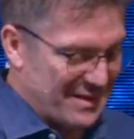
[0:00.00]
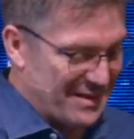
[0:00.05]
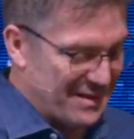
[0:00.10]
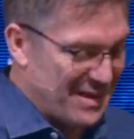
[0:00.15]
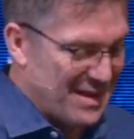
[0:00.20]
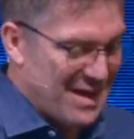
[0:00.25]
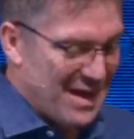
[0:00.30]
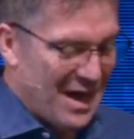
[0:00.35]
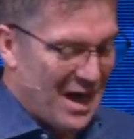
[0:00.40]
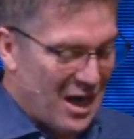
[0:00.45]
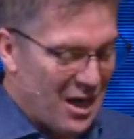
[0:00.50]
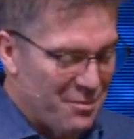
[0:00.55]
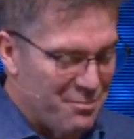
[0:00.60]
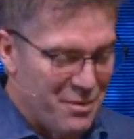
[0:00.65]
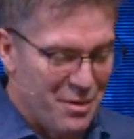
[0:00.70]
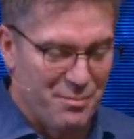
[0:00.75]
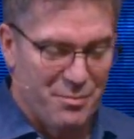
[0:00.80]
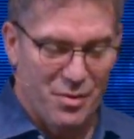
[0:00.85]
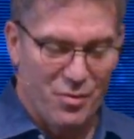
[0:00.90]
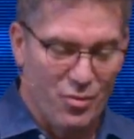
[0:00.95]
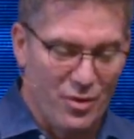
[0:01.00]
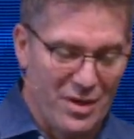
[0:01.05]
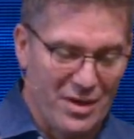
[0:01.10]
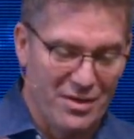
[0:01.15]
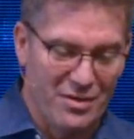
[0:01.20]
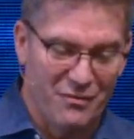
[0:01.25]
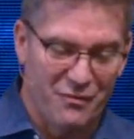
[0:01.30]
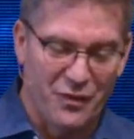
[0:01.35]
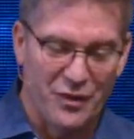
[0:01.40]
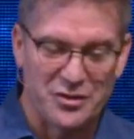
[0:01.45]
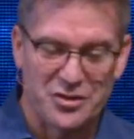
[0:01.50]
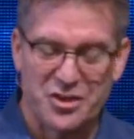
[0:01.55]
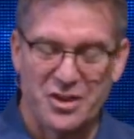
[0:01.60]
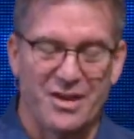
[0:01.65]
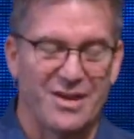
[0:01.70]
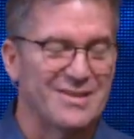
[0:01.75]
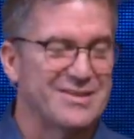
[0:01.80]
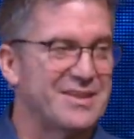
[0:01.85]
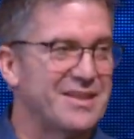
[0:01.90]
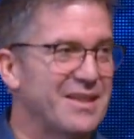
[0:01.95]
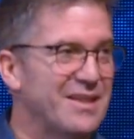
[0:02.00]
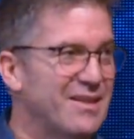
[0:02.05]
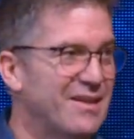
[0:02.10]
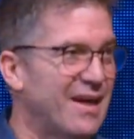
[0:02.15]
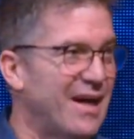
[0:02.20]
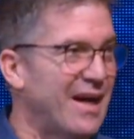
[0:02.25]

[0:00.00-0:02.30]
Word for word: And I remember when the first year I was here,